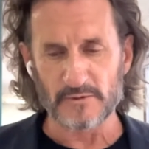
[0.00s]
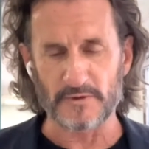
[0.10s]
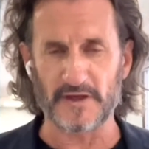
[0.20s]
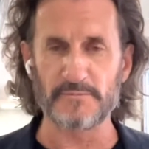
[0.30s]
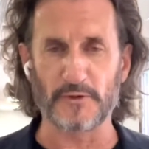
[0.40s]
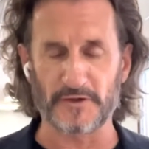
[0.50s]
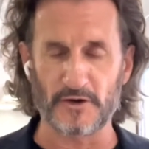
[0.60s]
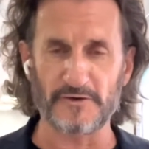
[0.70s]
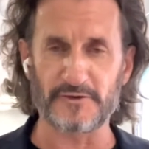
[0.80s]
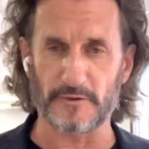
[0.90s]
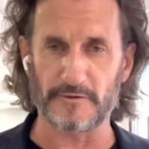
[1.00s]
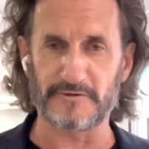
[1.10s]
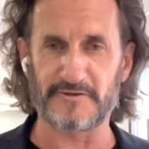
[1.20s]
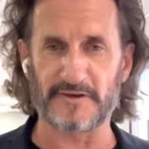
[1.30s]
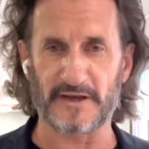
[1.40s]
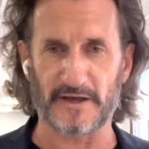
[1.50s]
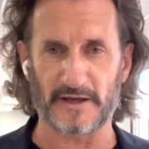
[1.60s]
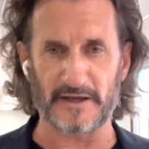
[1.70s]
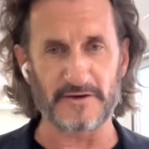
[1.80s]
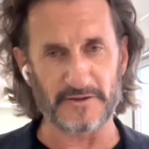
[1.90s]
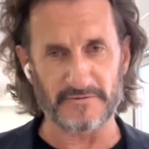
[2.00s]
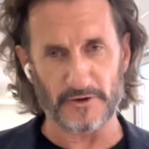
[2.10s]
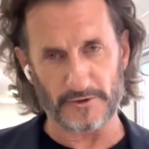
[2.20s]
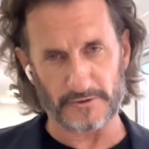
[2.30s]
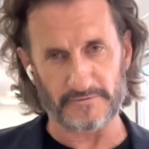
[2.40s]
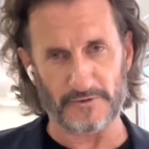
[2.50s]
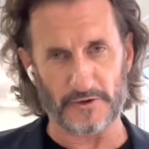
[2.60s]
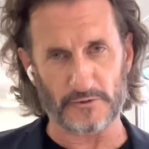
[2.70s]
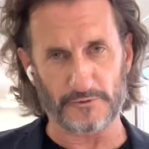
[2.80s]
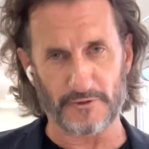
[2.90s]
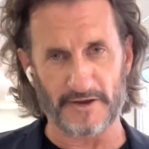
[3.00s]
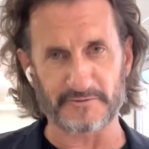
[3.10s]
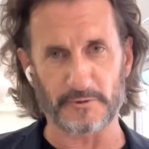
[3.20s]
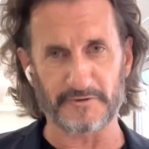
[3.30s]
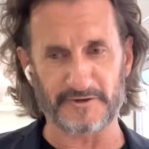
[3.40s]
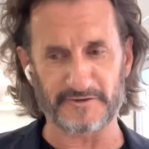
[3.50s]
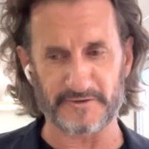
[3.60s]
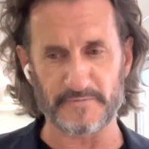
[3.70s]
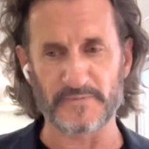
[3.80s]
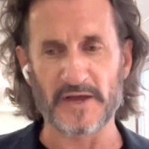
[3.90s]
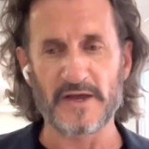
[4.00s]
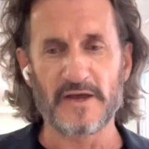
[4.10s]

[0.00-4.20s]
we then put the nodules into the vertical transport system.